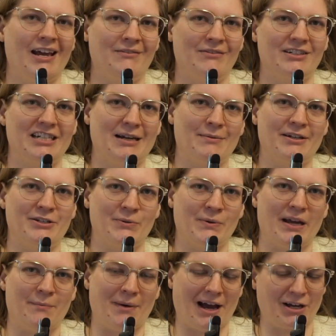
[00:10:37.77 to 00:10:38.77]
Every time I do
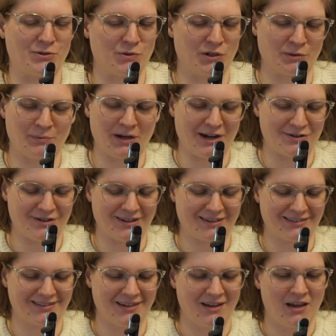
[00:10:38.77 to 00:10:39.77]
a patchwork
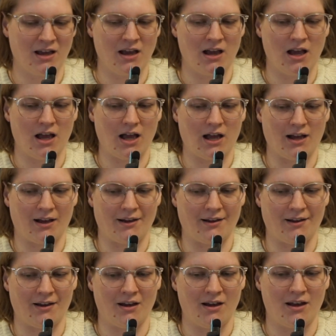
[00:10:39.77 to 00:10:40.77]
project,
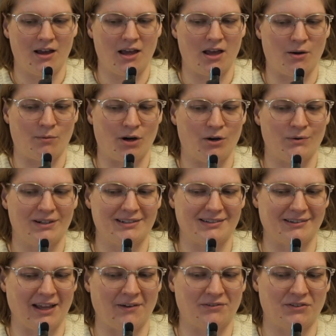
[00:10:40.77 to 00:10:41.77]
I am
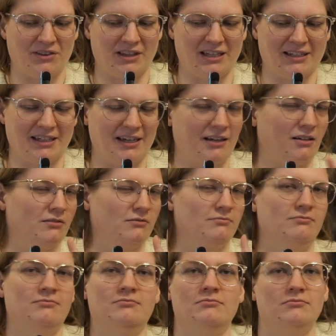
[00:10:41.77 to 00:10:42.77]
always left thinking,
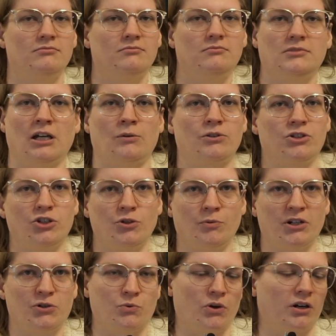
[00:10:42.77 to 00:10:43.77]
that was too
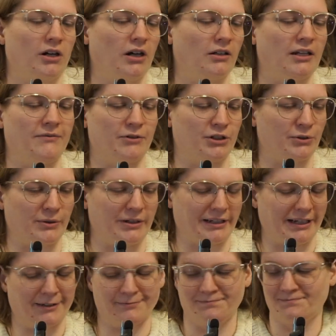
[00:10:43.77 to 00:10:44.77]
much work, I'll never do it
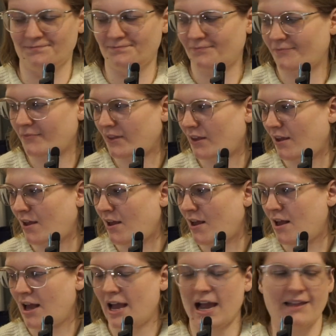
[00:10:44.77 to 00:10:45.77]
again.
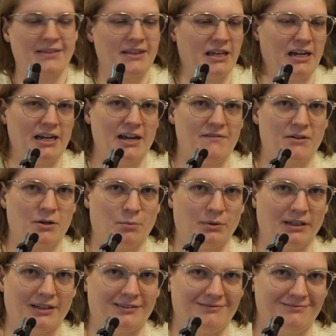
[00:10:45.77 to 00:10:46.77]
And then
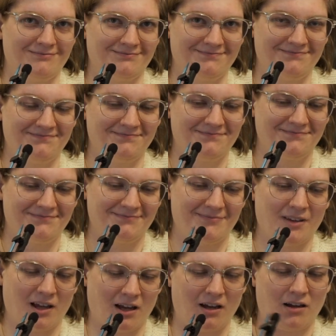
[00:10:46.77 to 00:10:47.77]
inevitably,
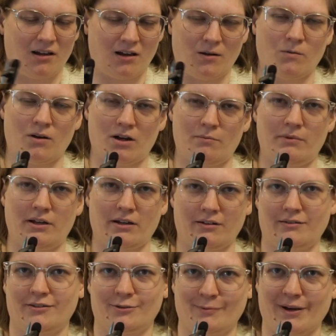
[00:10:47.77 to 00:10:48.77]
I want to make
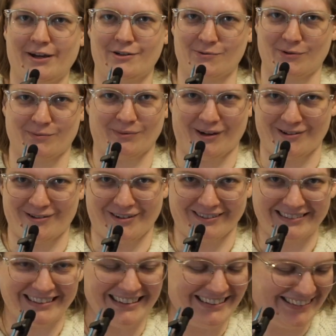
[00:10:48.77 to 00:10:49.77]
another patchwork
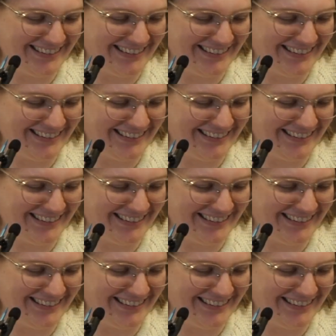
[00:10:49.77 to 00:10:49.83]
project.